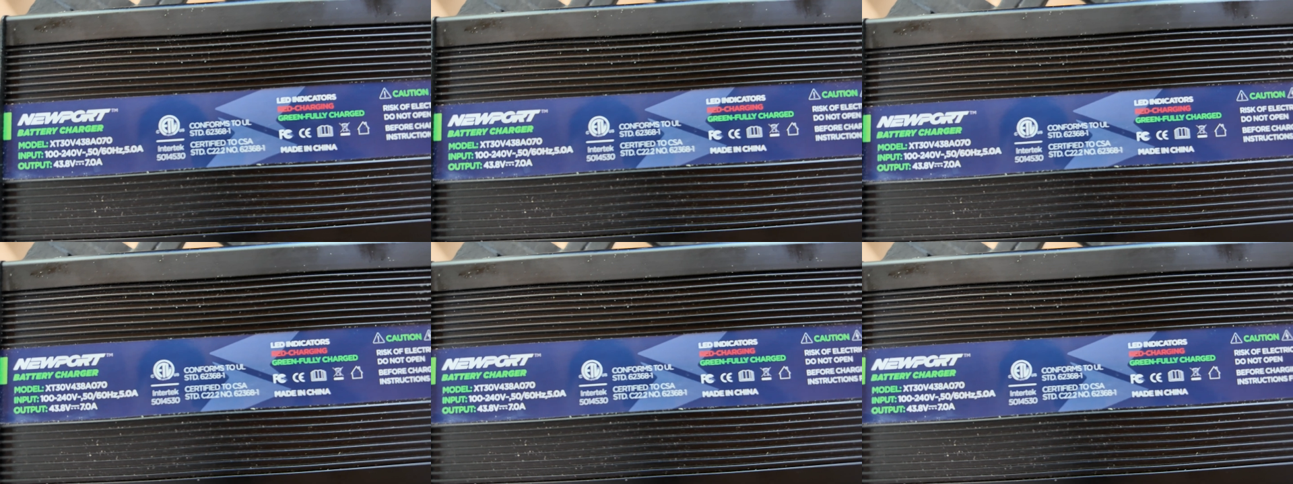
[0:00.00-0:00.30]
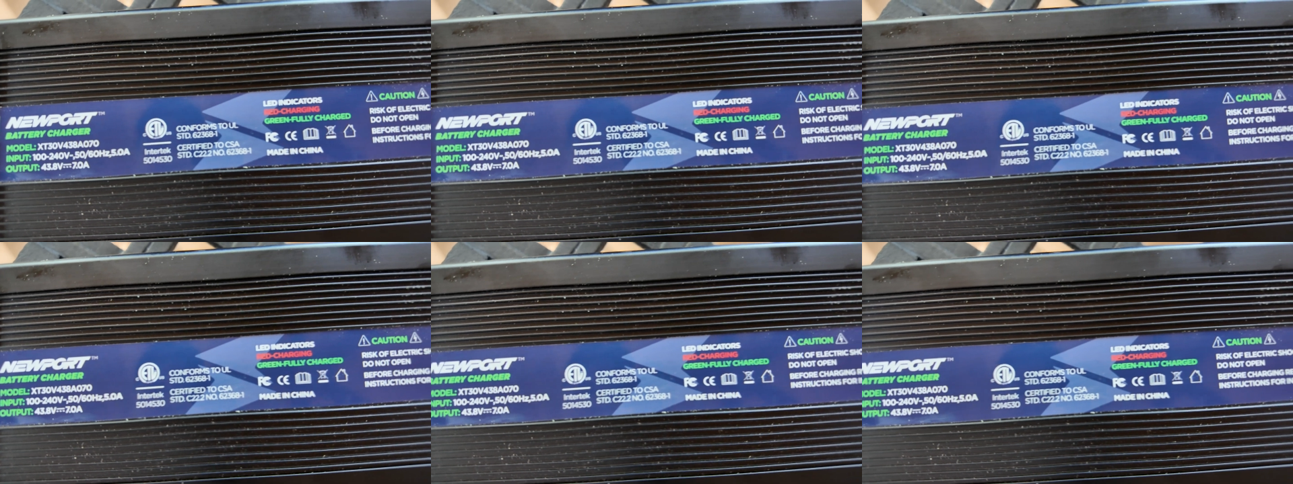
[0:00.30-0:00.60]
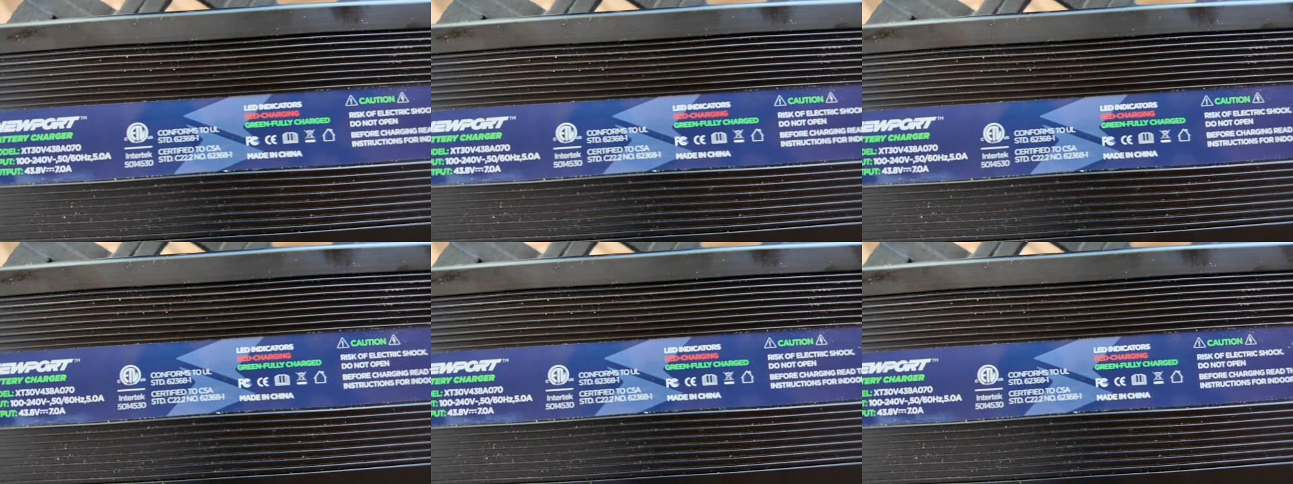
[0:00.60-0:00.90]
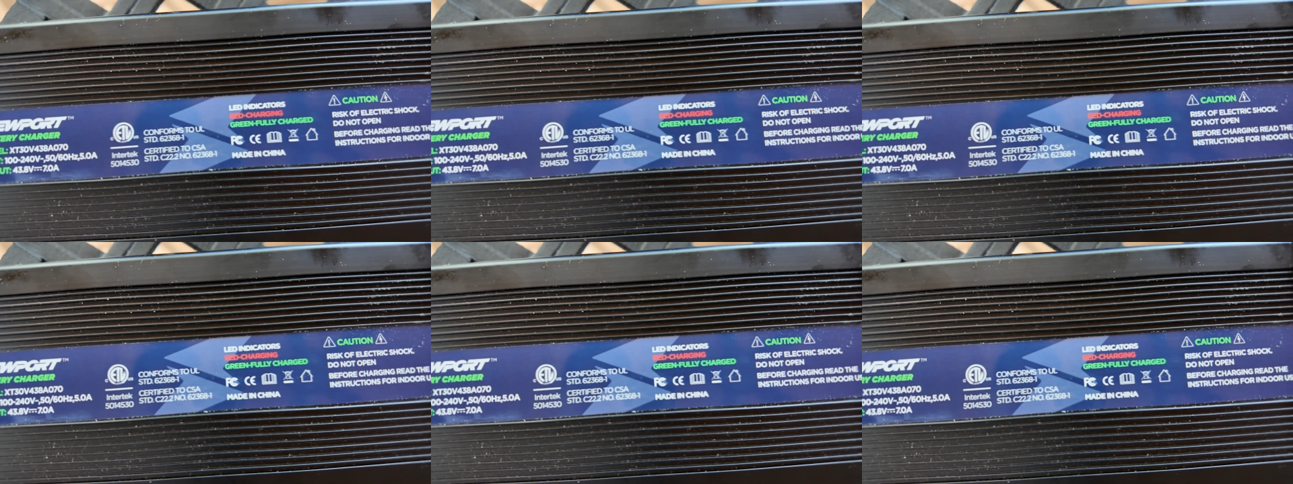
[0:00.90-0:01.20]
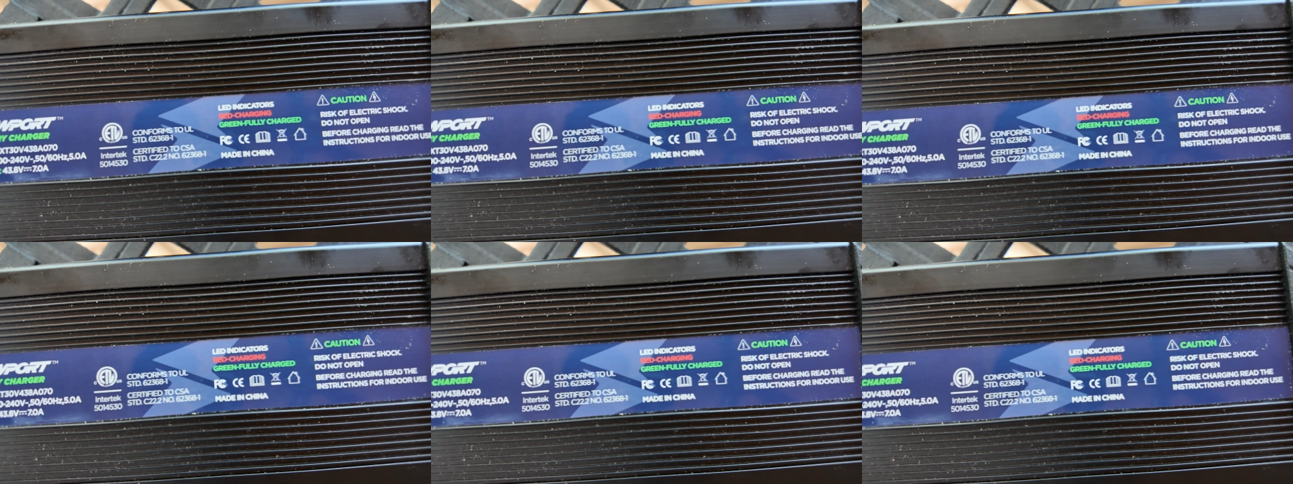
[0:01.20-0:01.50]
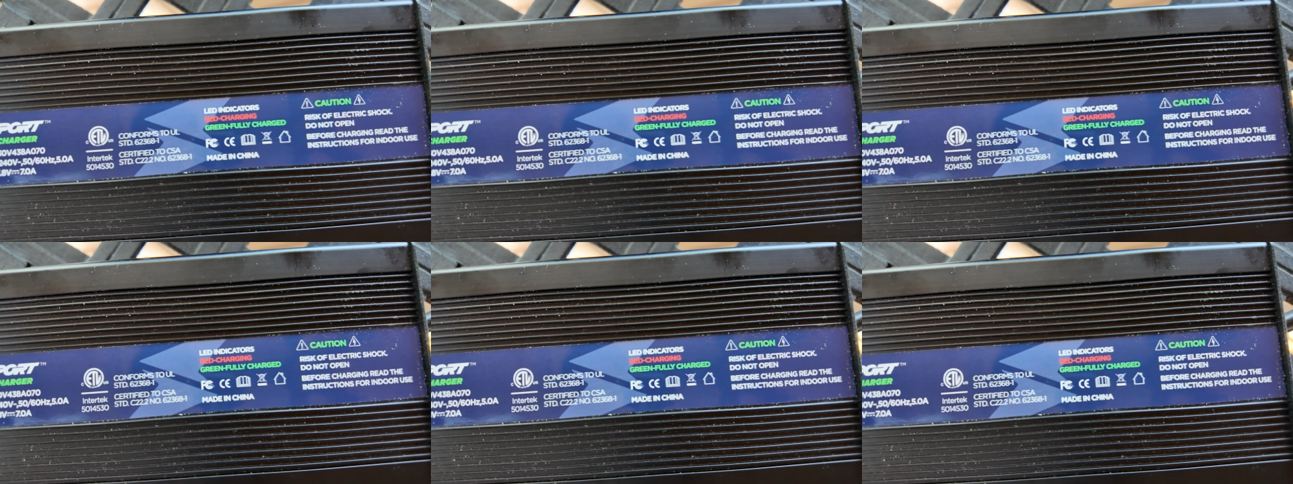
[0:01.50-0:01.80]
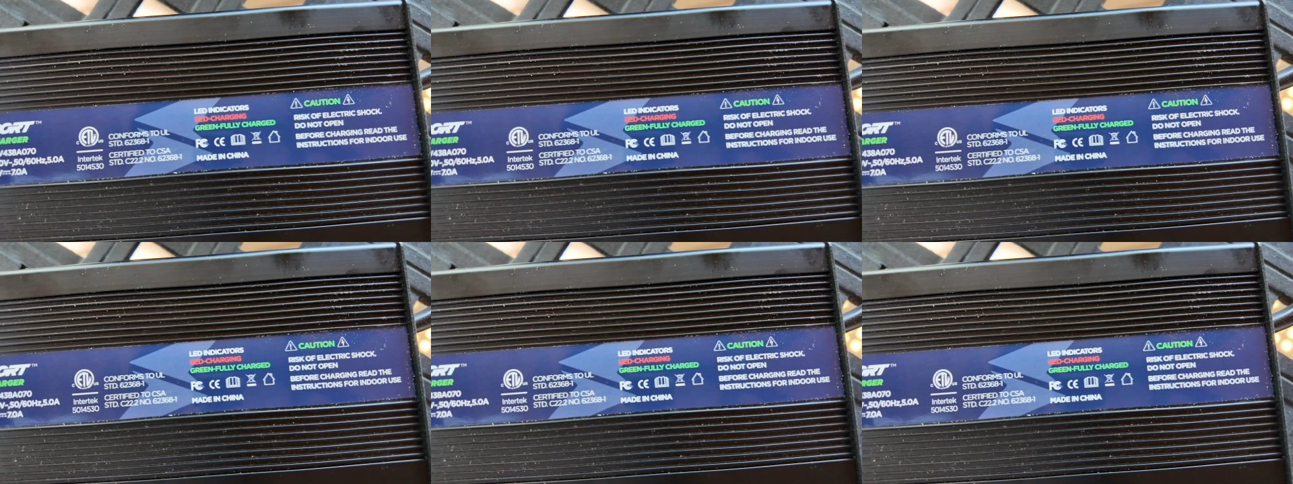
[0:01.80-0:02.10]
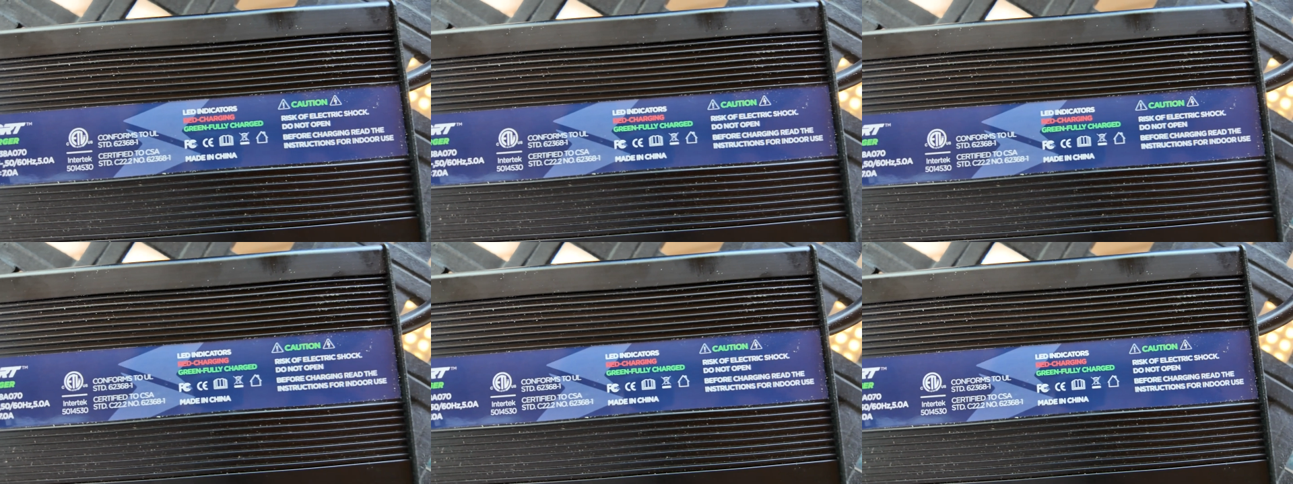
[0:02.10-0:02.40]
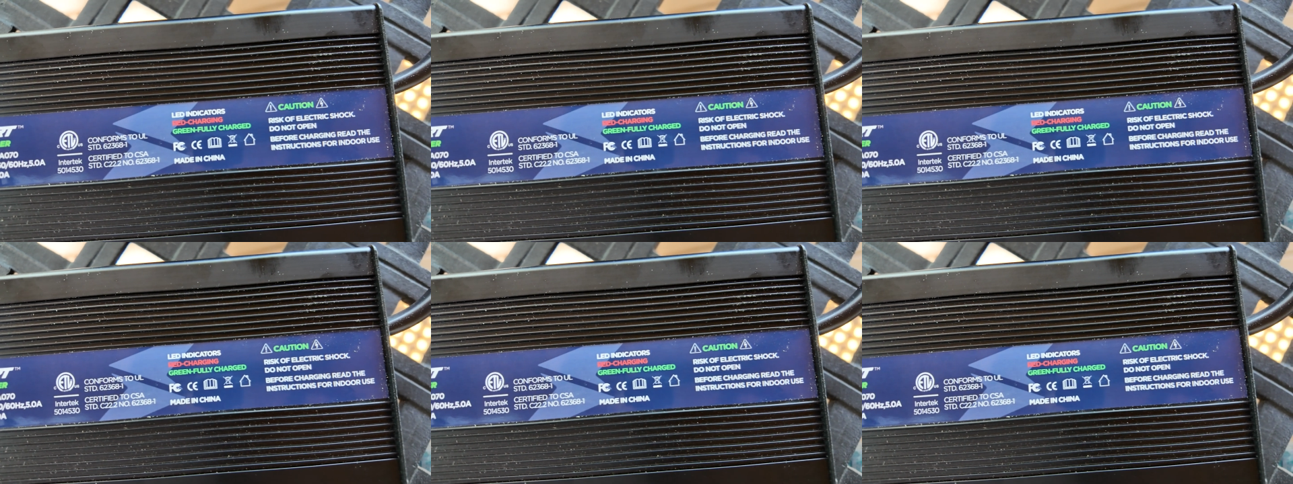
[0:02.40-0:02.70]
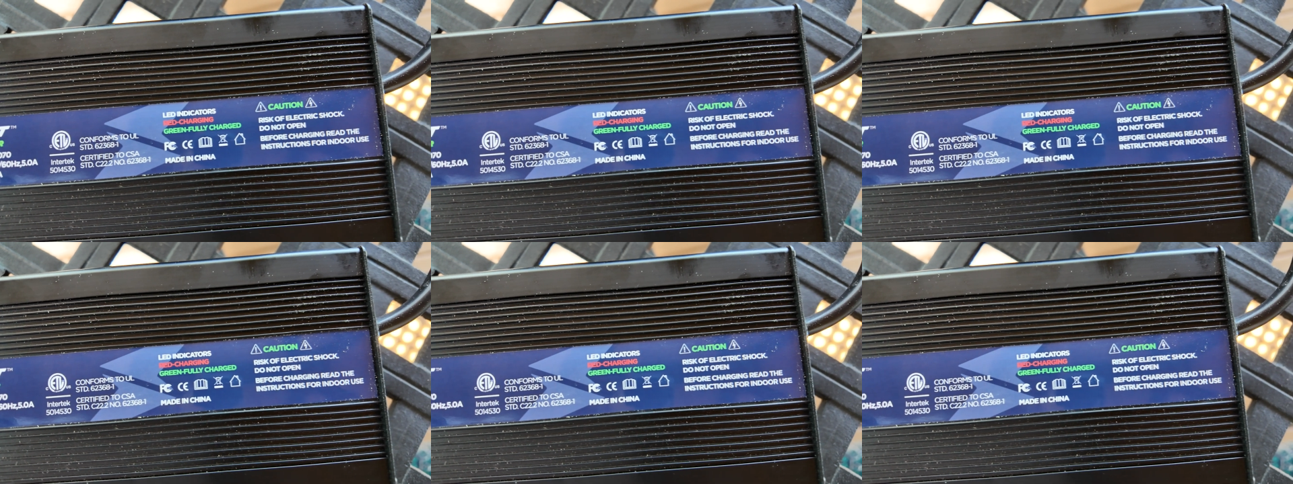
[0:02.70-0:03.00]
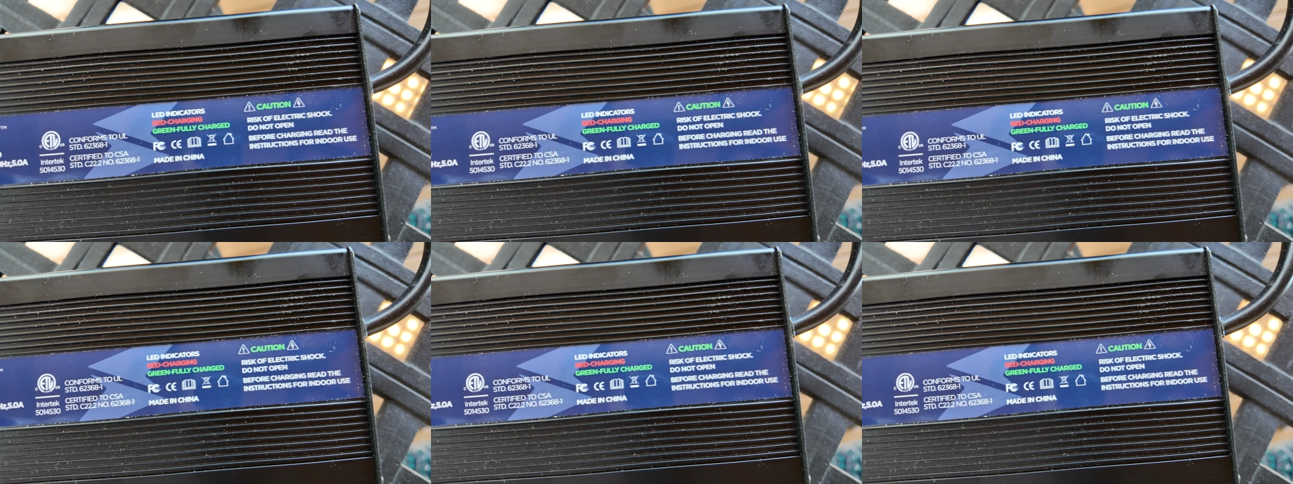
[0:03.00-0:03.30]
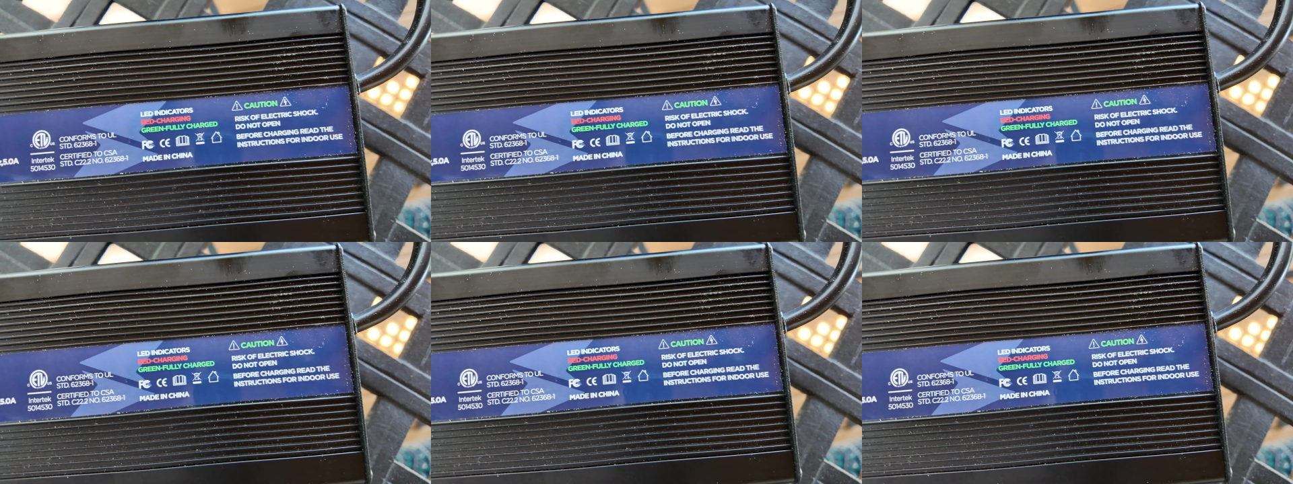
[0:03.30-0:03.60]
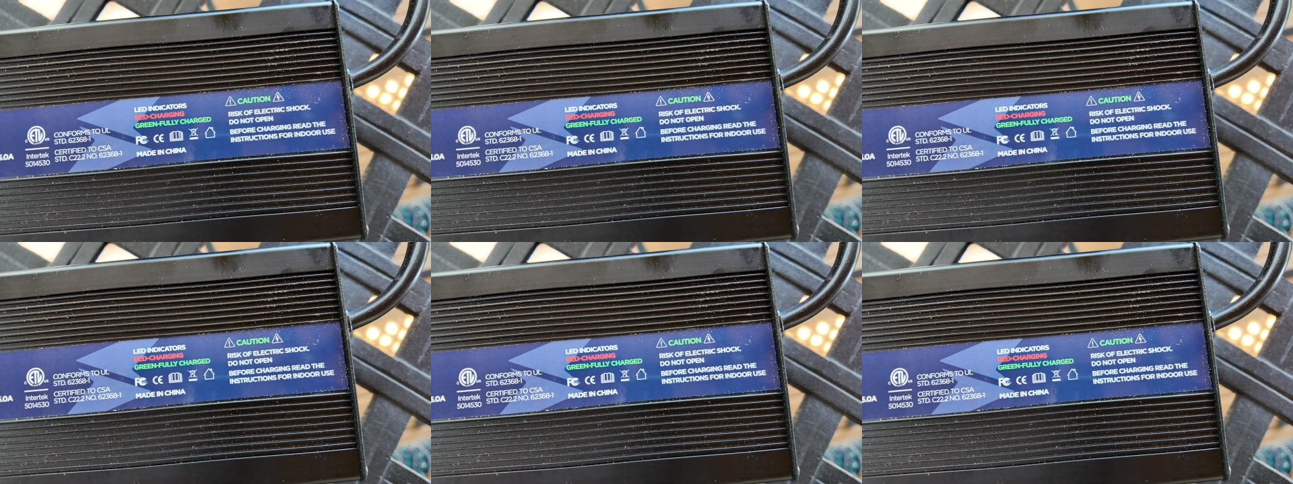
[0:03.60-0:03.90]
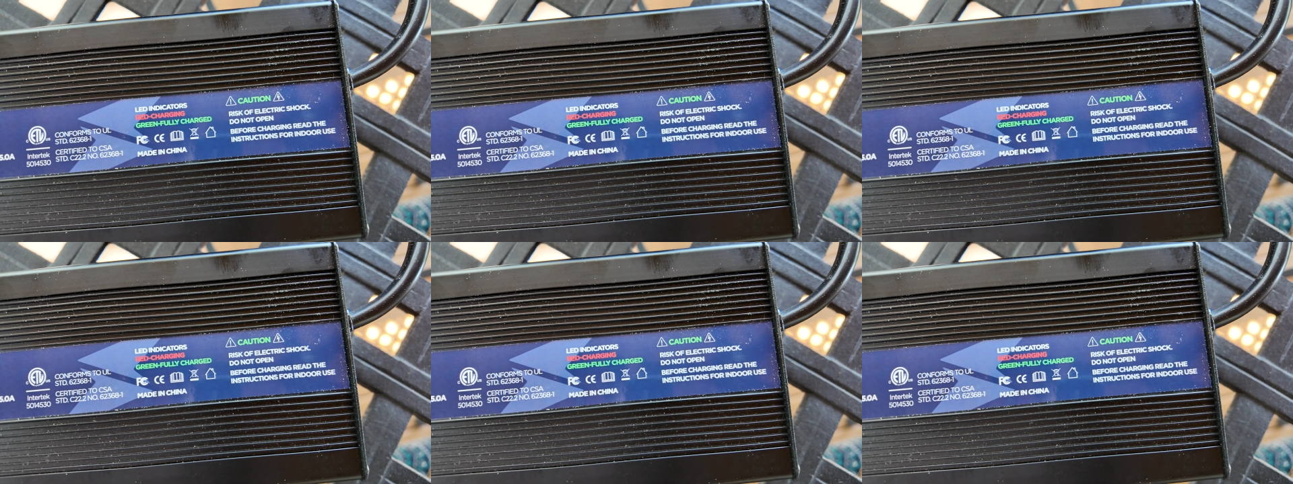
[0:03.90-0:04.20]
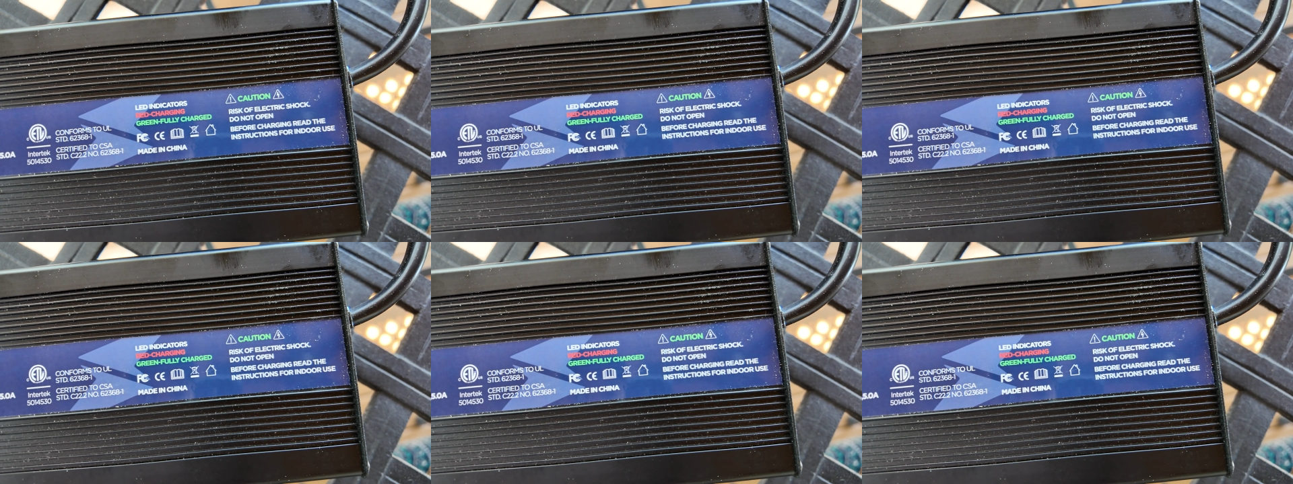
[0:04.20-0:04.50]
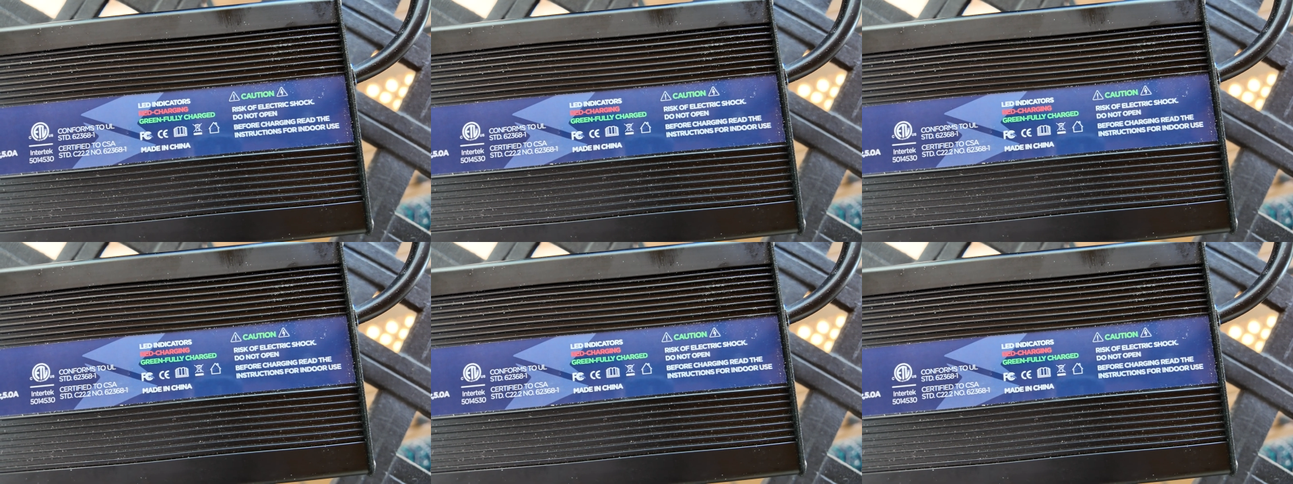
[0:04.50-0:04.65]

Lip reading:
No face is visible, so there are no lips to read.